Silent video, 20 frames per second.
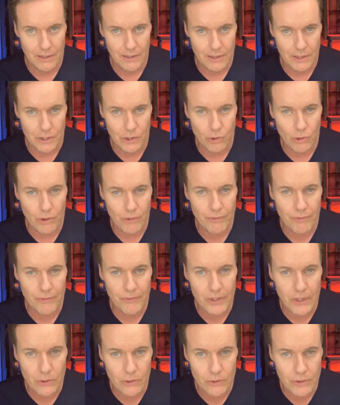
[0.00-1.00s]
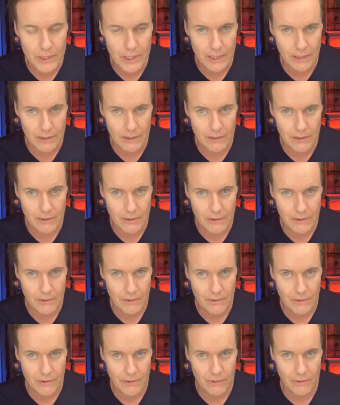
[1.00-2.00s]
You are fueling
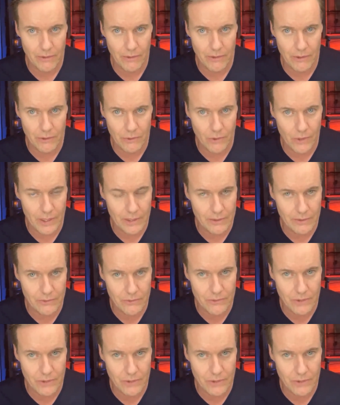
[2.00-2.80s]
their greatness